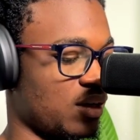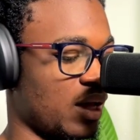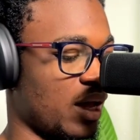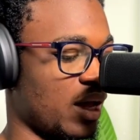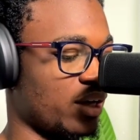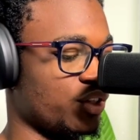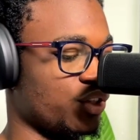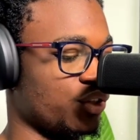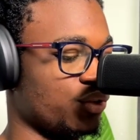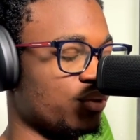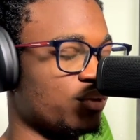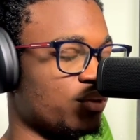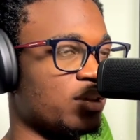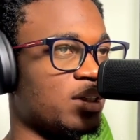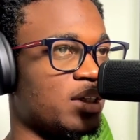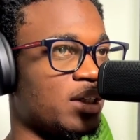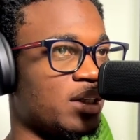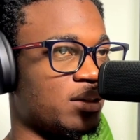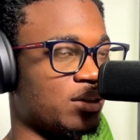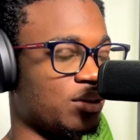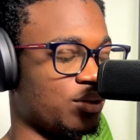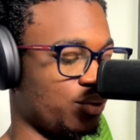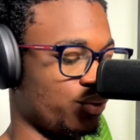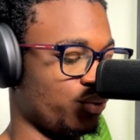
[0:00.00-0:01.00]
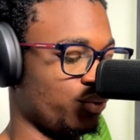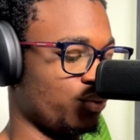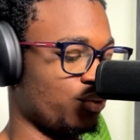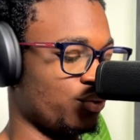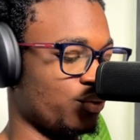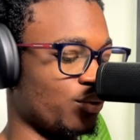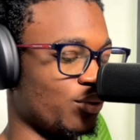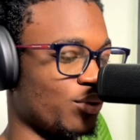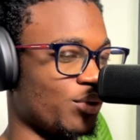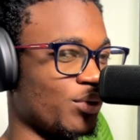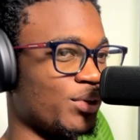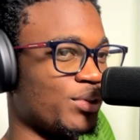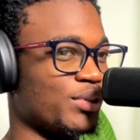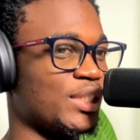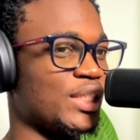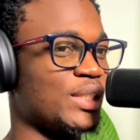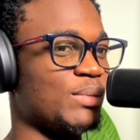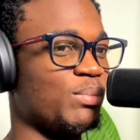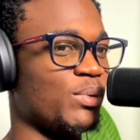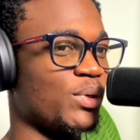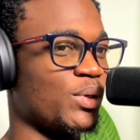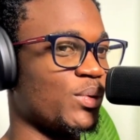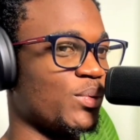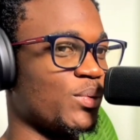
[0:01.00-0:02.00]
I should learn to
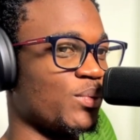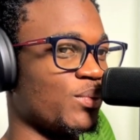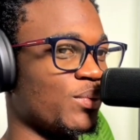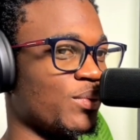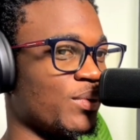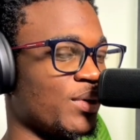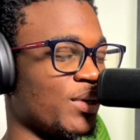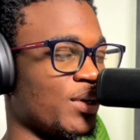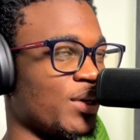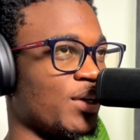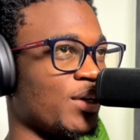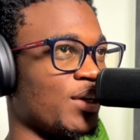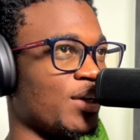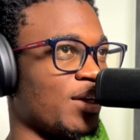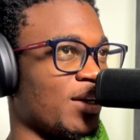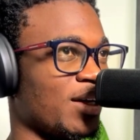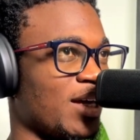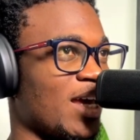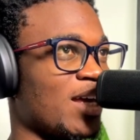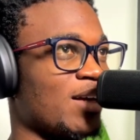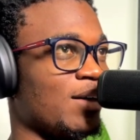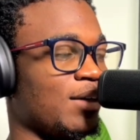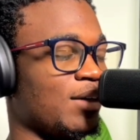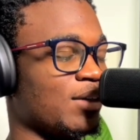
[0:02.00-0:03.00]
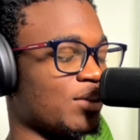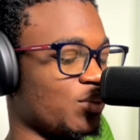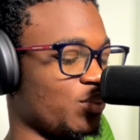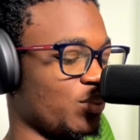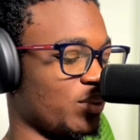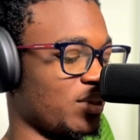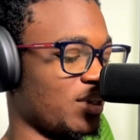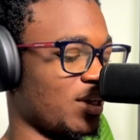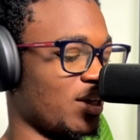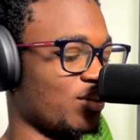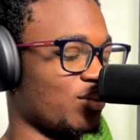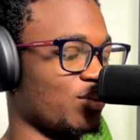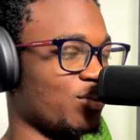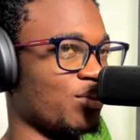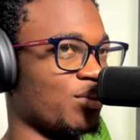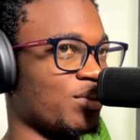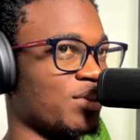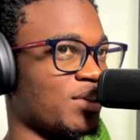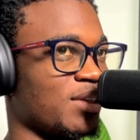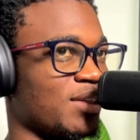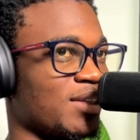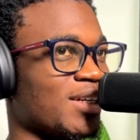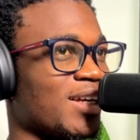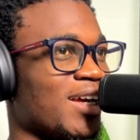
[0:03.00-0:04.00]
debug a lot without
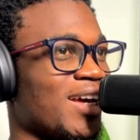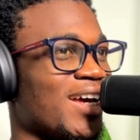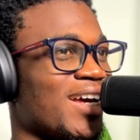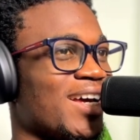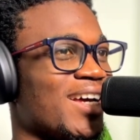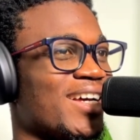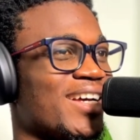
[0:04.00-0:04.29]
using